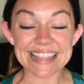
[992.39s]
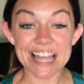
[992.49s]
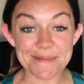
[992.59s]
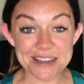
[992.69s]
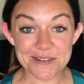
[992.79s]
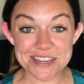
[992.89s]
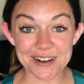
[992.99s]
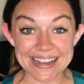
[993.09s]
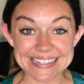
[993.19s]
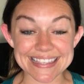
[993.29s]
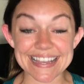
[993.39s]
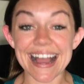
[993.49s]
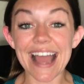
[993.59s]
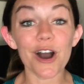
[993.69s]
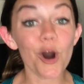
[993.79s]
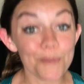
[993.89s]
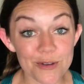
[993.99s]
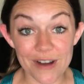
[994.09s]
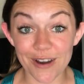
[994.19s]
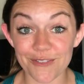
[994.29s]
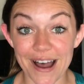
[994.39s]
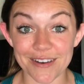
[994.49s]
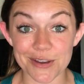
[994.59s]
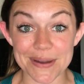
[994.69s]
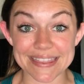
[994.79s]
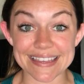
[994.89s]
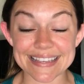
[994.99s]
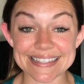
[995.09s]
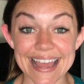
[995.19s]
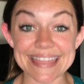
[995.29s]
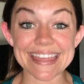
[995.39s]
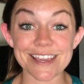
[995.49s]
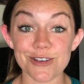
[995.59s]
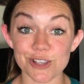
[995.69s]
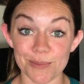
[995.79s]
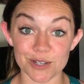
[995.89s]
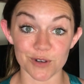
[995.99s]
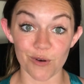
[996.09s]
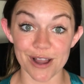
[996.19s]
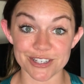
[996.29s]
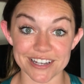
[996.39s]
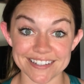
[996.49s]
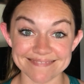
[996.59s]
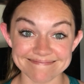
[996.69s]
Let me know what you guys think. I hope you found value in this, and thank you so much for watching.